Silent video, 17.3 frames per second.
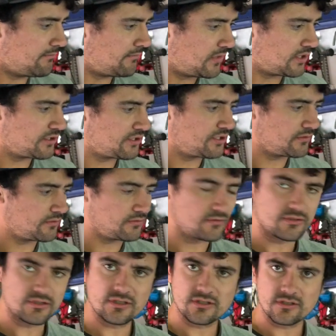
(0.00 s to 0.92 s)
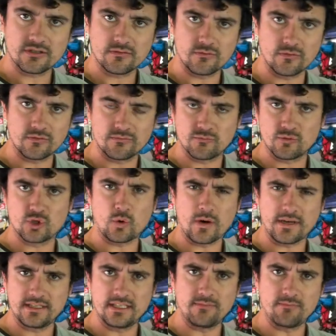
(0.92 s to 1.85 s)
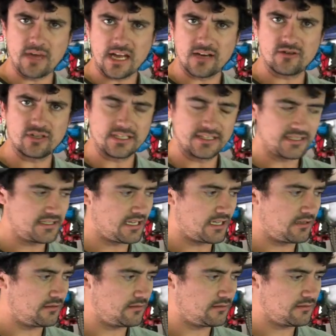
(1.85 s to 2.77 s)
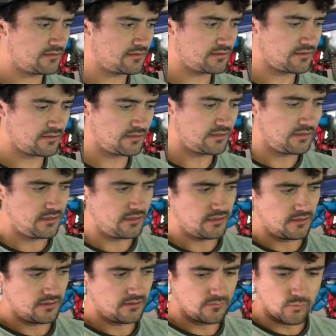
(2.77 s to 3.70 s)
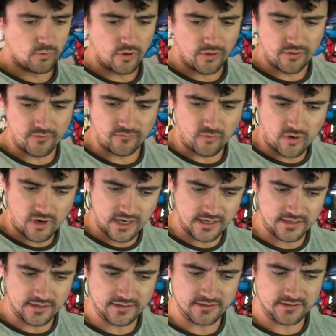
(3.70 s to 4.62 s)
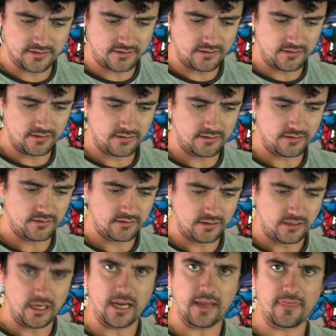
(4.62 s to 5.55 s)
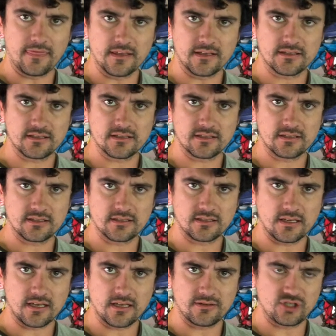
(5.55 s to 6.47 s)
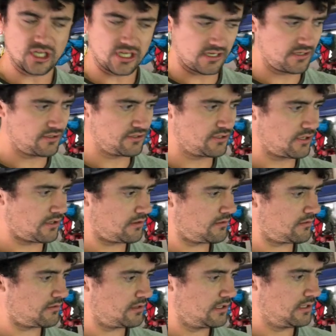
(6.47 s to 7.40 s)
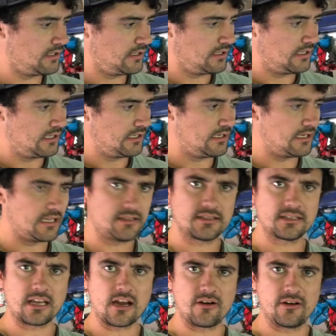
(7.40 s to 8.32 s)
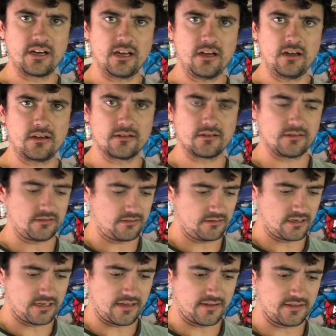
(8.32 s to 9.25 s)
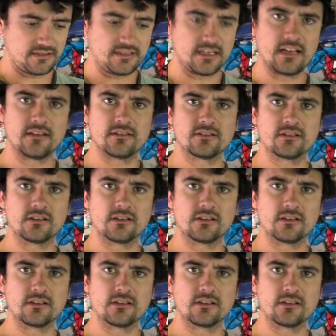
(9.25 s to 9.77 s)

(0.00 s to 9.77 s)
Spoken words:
modules, 20 battery cells worth of wires in this jig. So let's carry on, another 10 to